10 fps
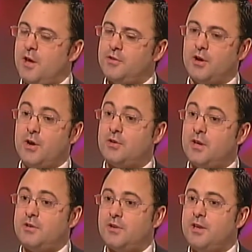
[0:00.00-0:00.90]
So
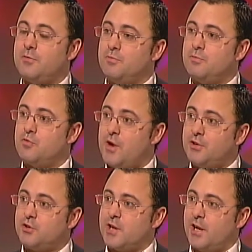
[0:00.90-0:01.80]
it's an even
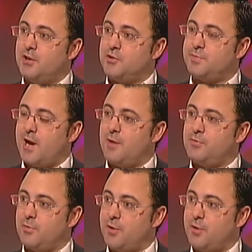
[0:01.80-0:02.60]
greater challenge, perhaps,